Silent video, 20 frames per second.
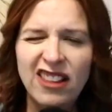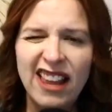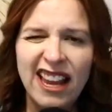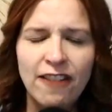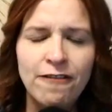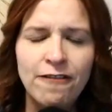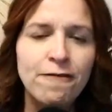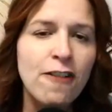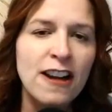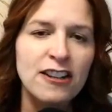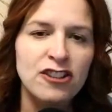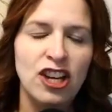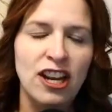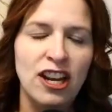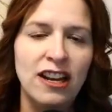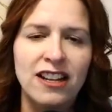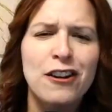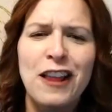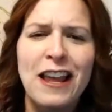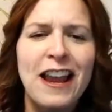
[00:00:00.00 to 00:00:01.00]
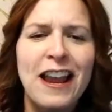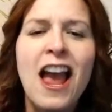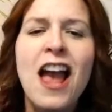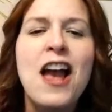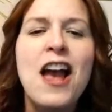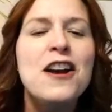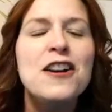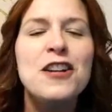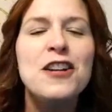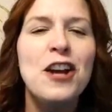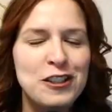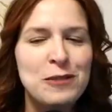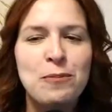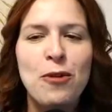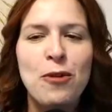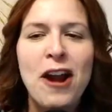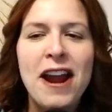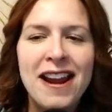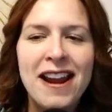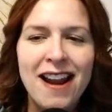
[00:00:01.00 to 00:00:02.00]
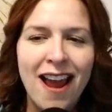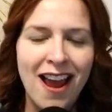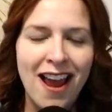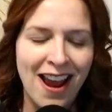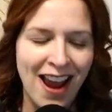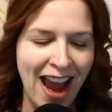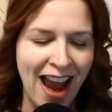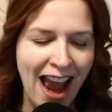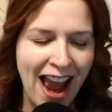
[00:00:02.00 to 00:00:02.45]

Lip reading: like a freshen, like spraying